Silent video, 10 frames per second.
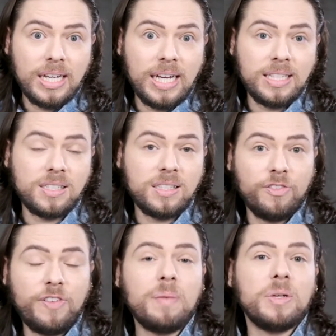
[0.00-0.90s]
It's the
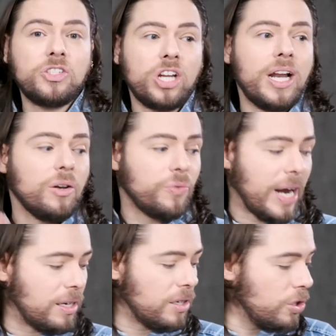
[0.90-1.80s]
famous Chanel
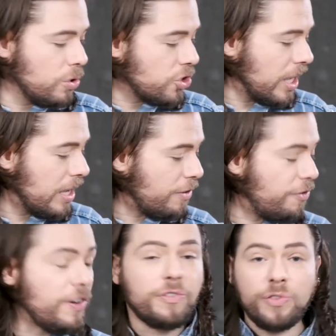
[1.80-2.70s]
Red. Usually the
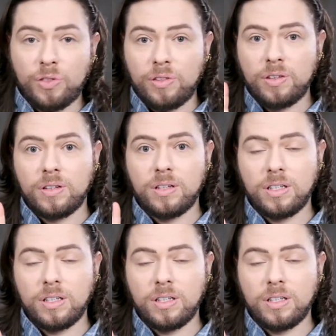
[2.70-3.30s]
fifth